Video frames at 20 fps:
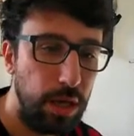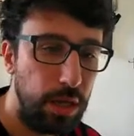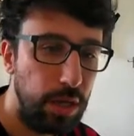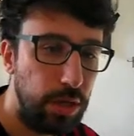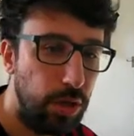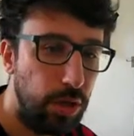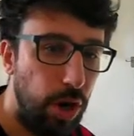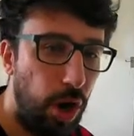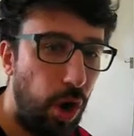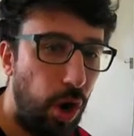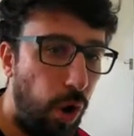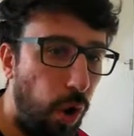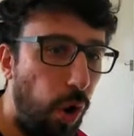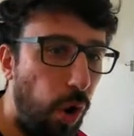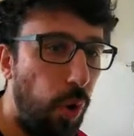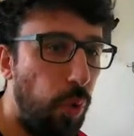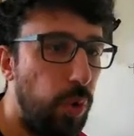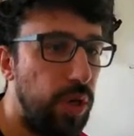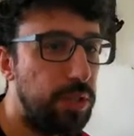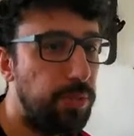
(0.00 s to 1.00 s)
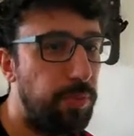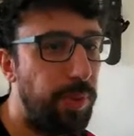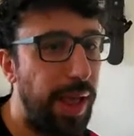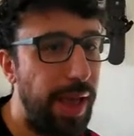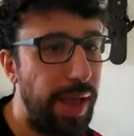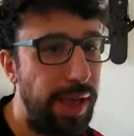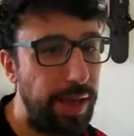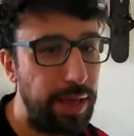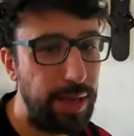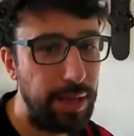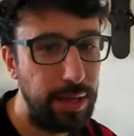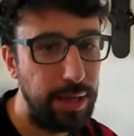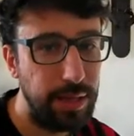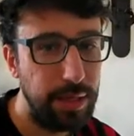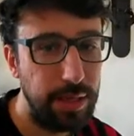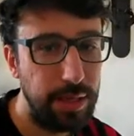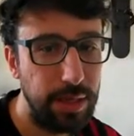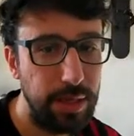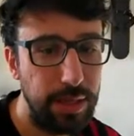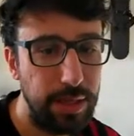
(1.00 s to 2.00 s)
always playing.
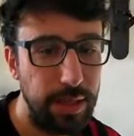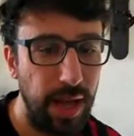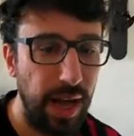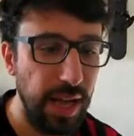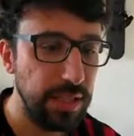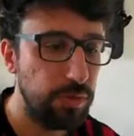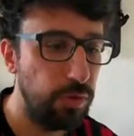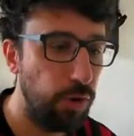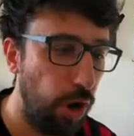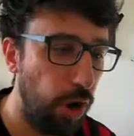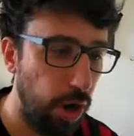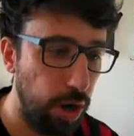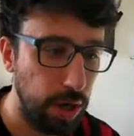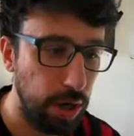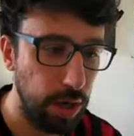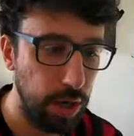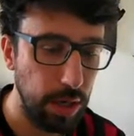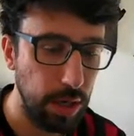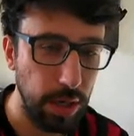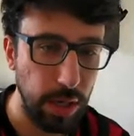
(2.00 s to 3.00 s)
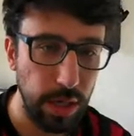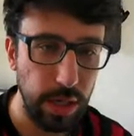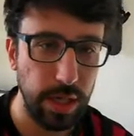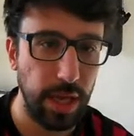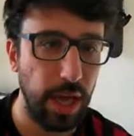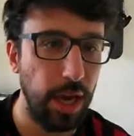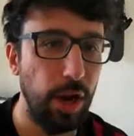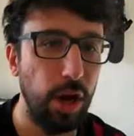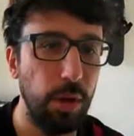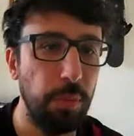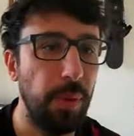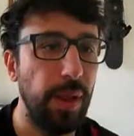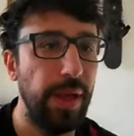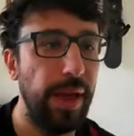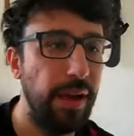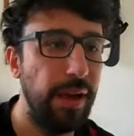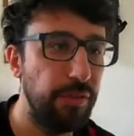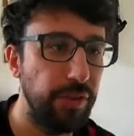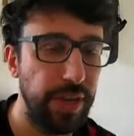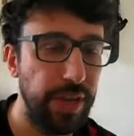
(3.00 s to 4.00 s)
That's wrong. He cannot play
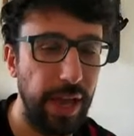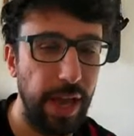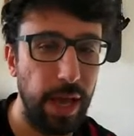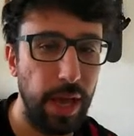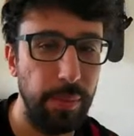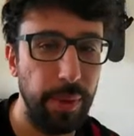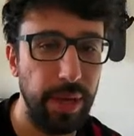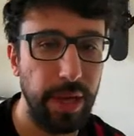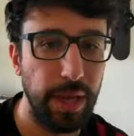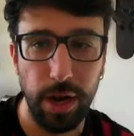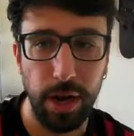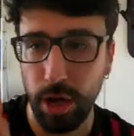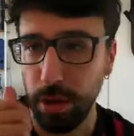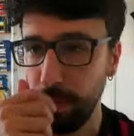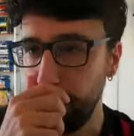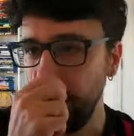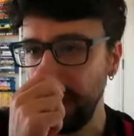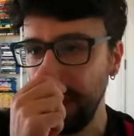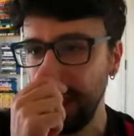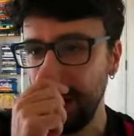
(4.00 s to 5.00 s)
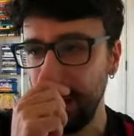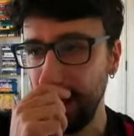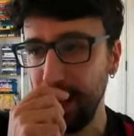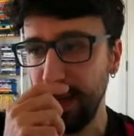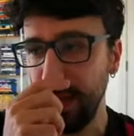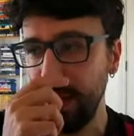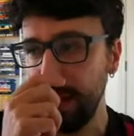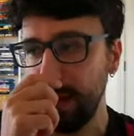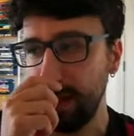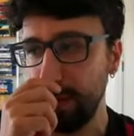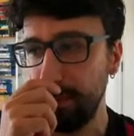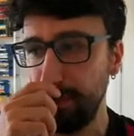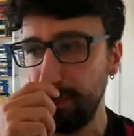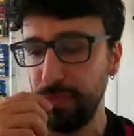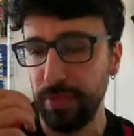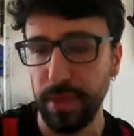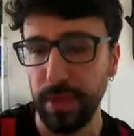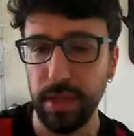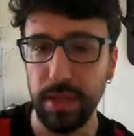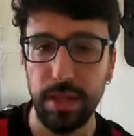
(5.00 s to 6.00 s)
every game. He cannot be the
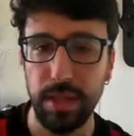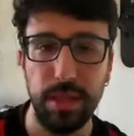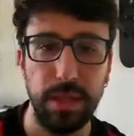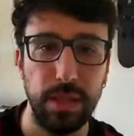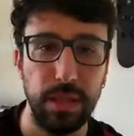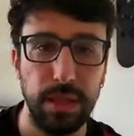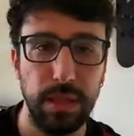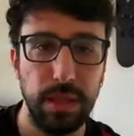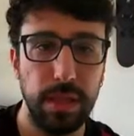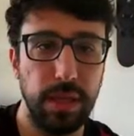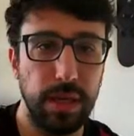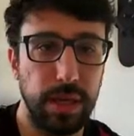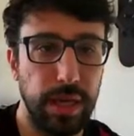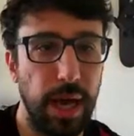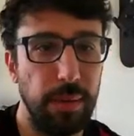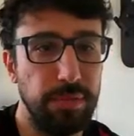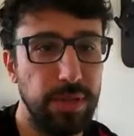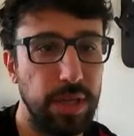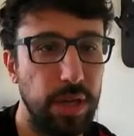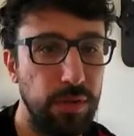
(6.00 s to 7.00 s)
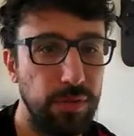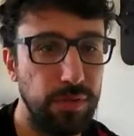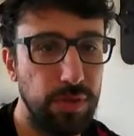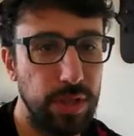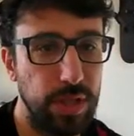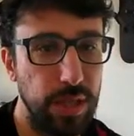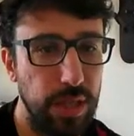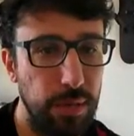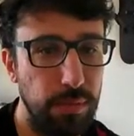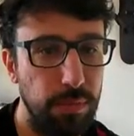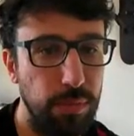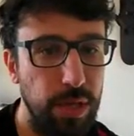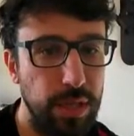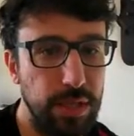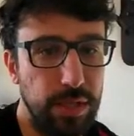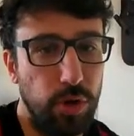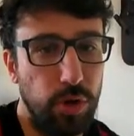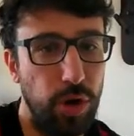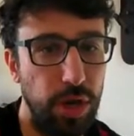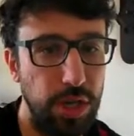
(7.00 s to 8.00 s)
captain of a team
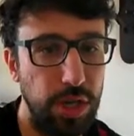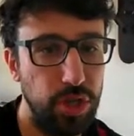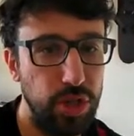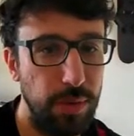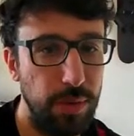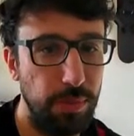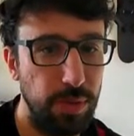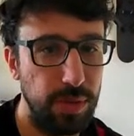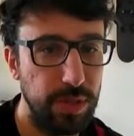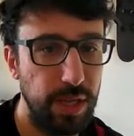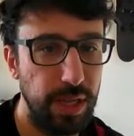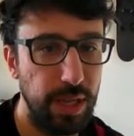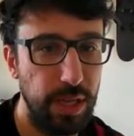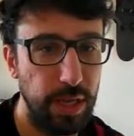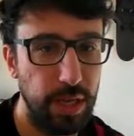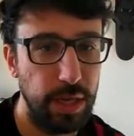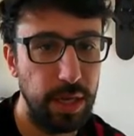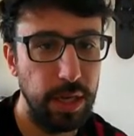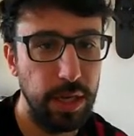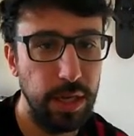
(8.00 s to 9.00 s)
is going in Champions League,